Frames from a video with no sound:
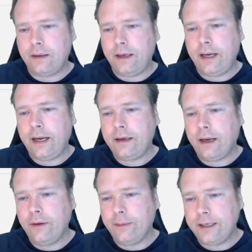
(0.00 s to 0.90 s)
And
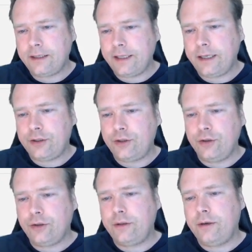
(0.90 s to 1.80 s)
now you might say,
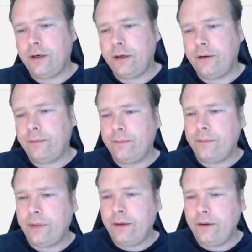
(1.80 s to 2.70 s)

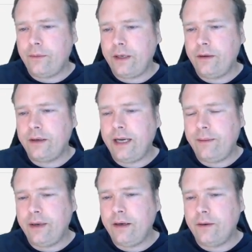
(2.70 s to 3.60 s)
when you're
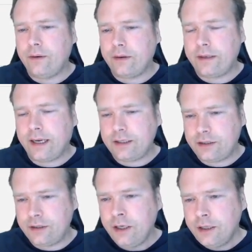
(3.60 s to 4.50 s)
naming your
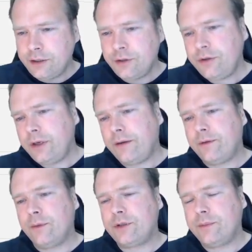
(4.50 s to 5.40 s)
classes, shouldn't you have
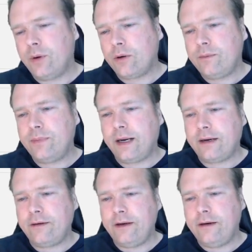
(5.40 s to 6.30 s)
the most important
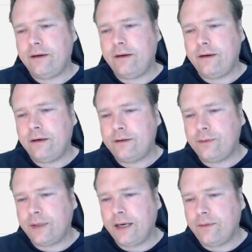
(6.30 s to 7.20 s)
part in
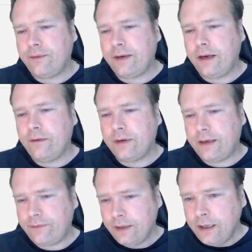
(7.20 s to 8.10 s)
to begin with, and then you would
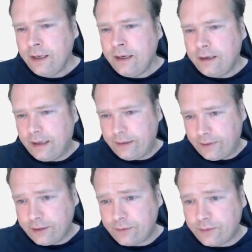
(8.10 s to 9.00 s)
have like
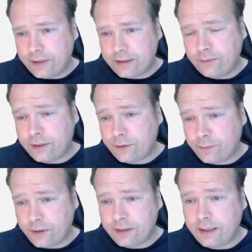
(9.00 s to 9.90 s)
REST request and REST
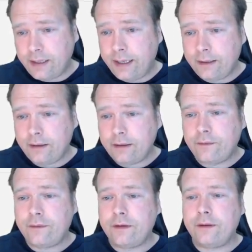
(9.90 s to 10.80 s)
response in the end
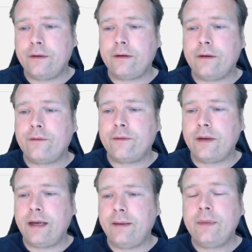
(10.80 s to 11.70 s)
of
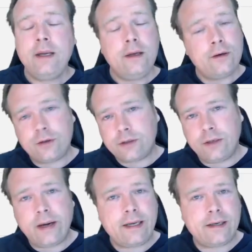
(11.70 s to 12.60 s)
the name? You're totally
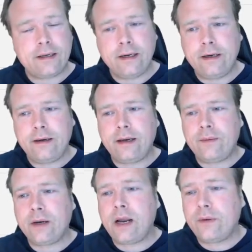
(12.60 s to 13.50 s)
right.
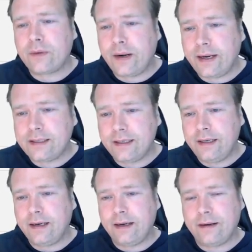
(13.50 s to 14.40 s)
I regret
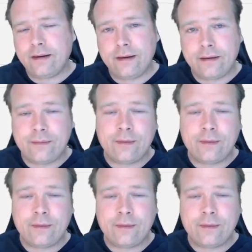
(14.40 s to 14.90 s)
actually